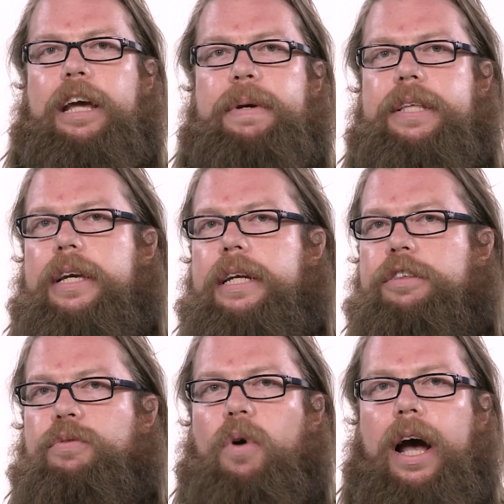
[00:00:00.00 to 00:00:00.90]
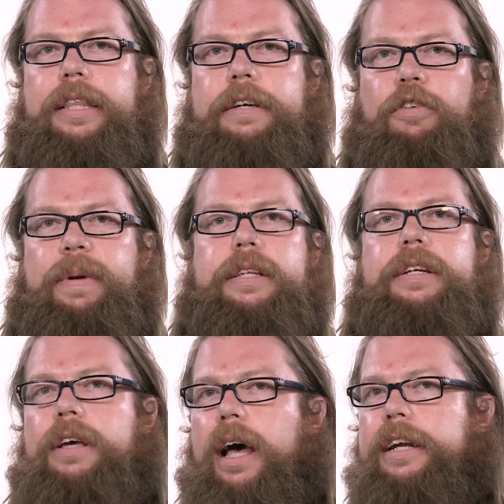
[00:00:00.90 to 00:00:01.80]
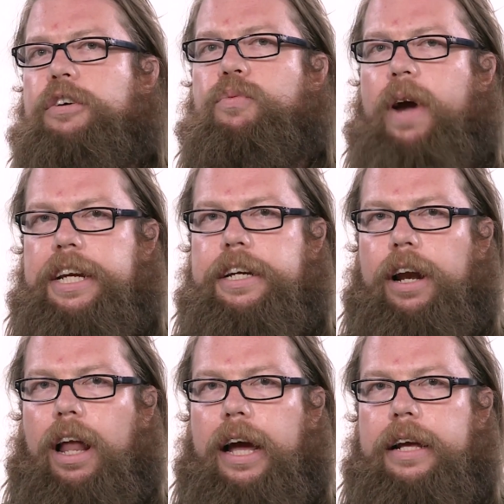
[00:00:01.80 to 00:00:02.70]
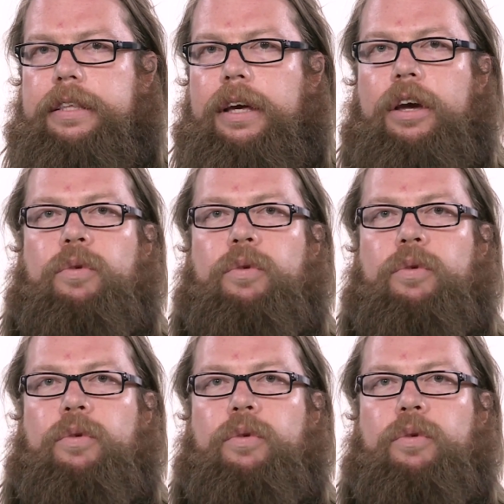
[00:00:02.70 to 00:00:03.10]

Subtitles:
can be seen as arising from his desire to rationalise